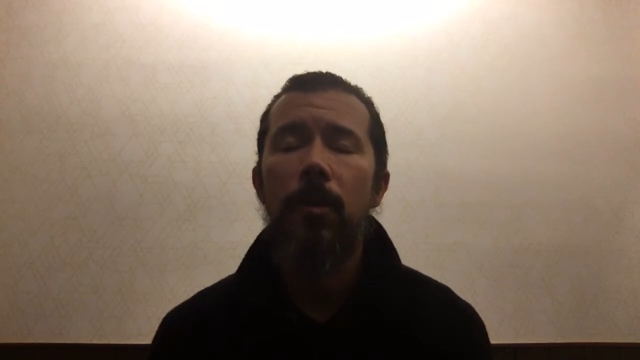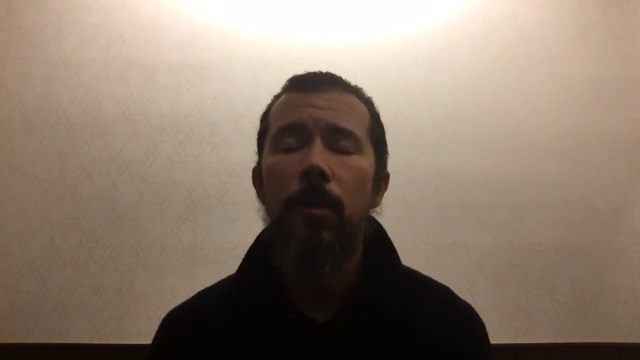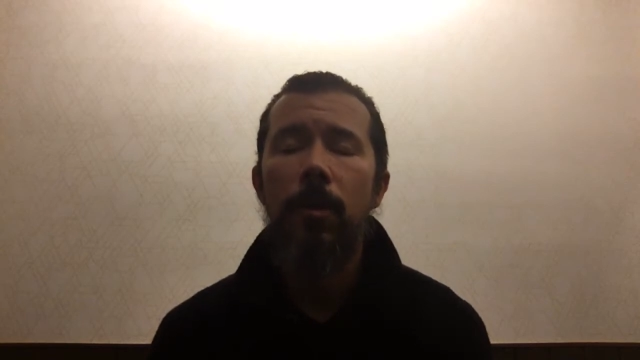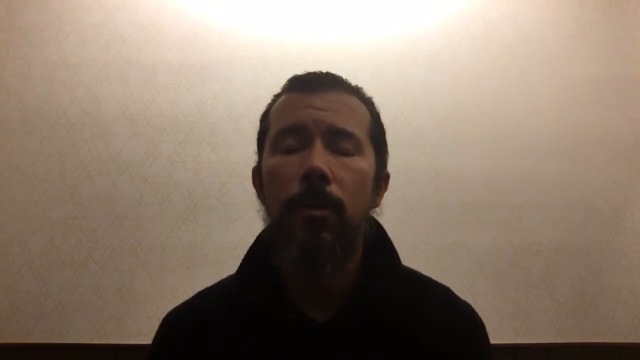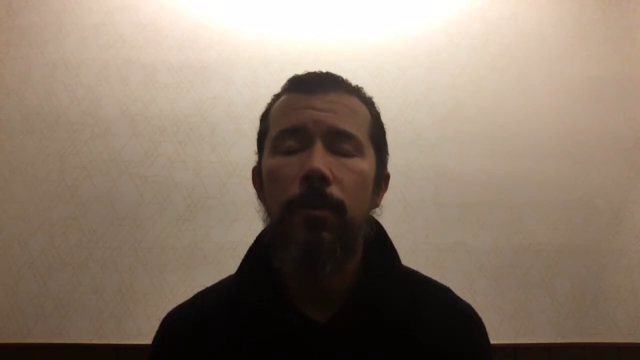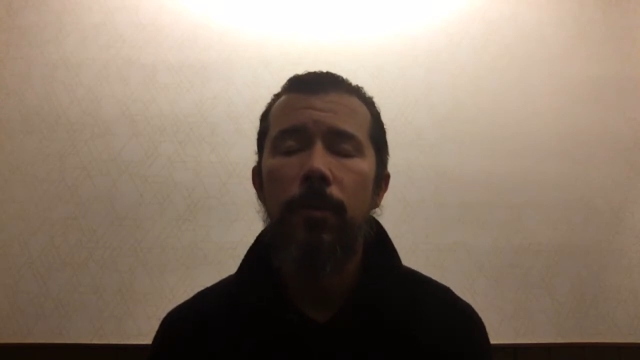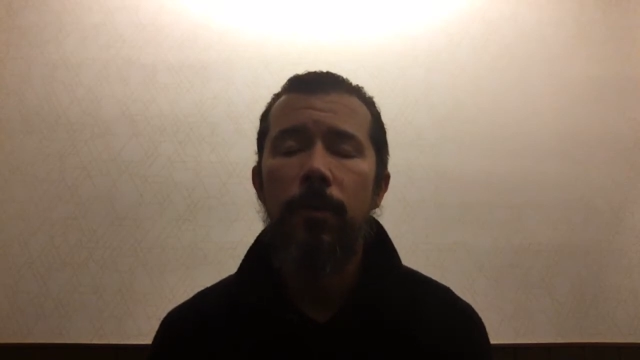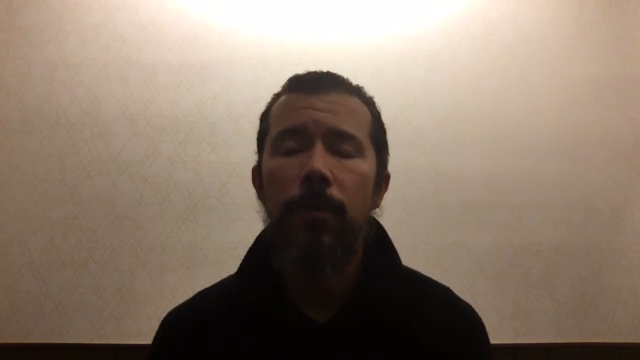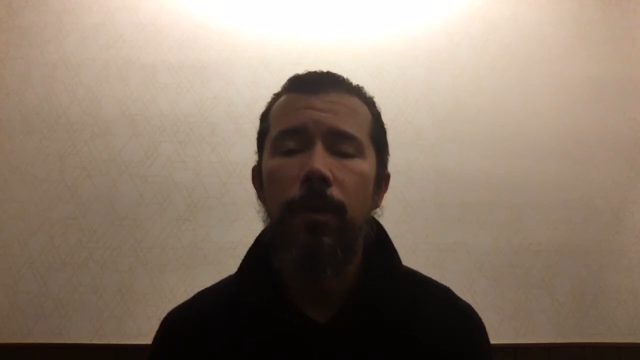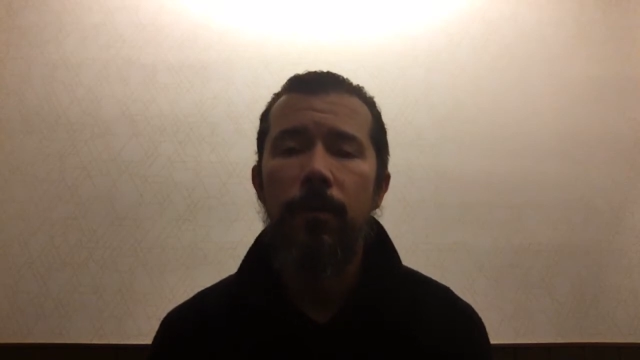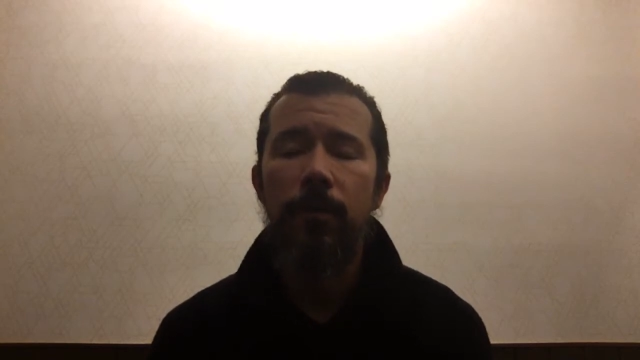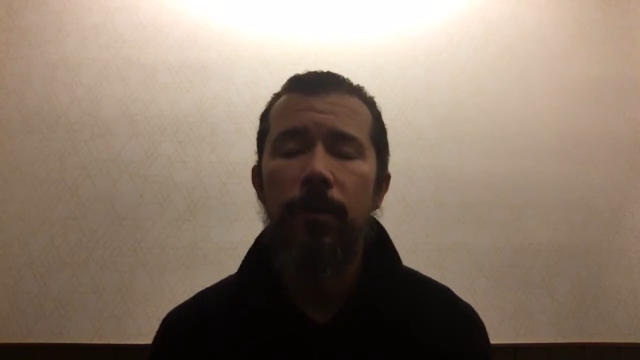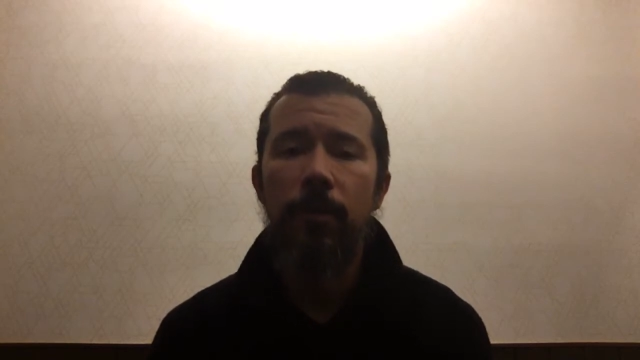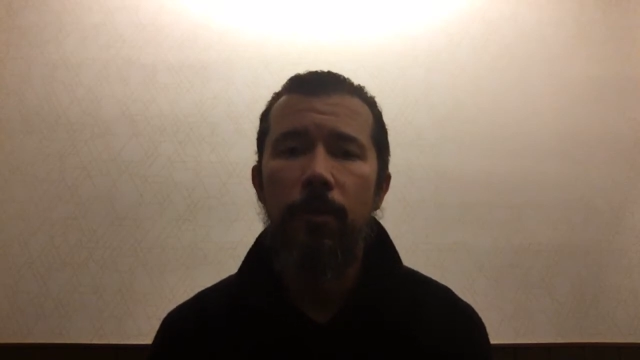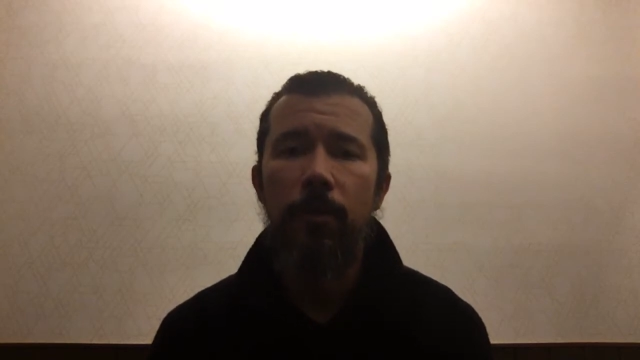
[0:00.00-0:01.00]
this
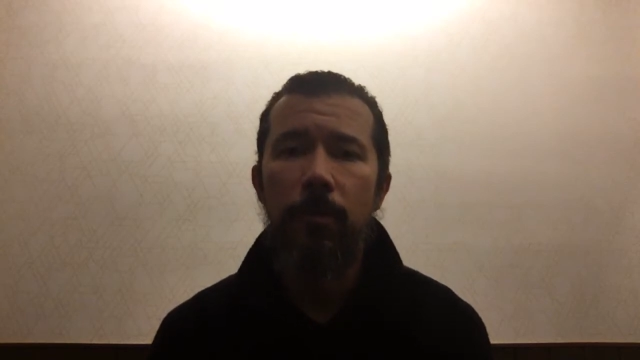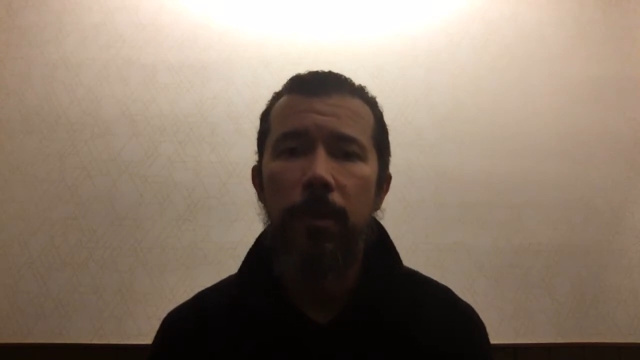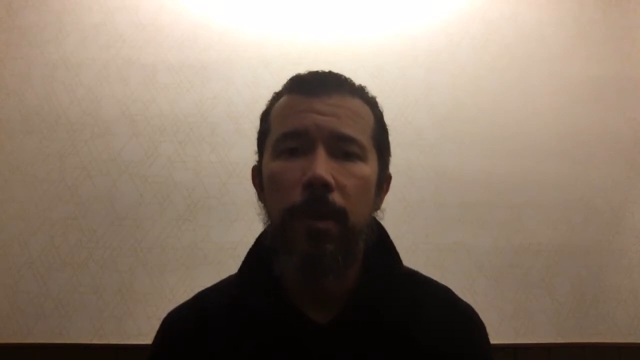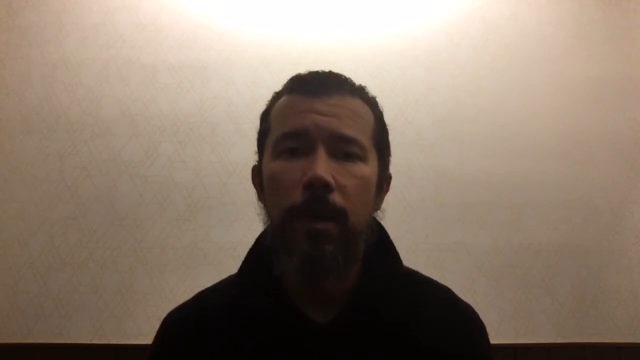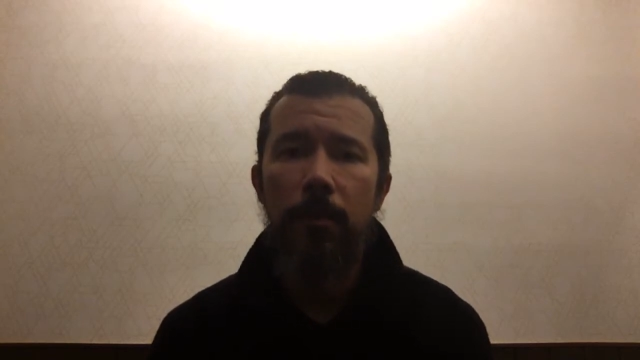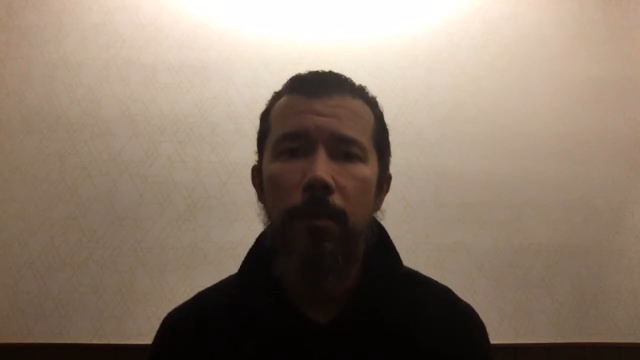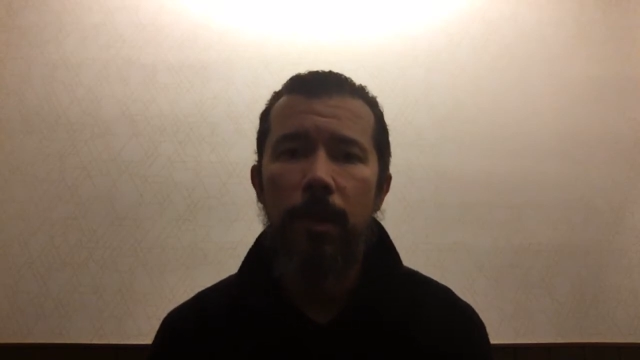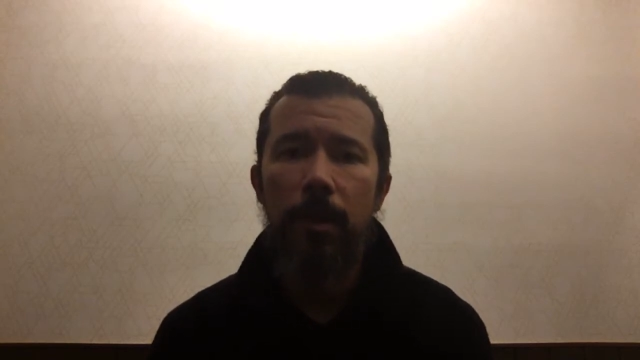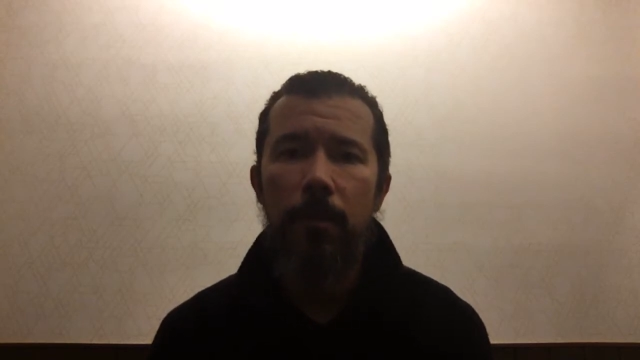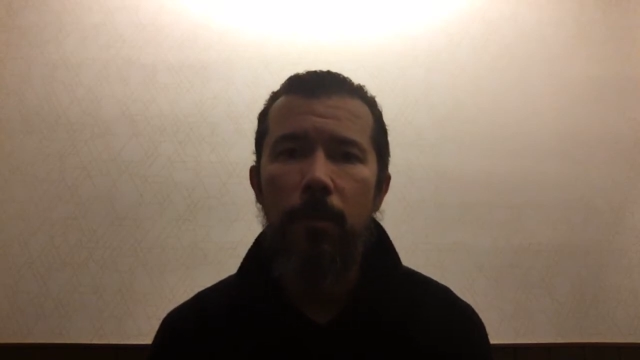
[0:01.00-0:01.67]
stuff needs to become a lot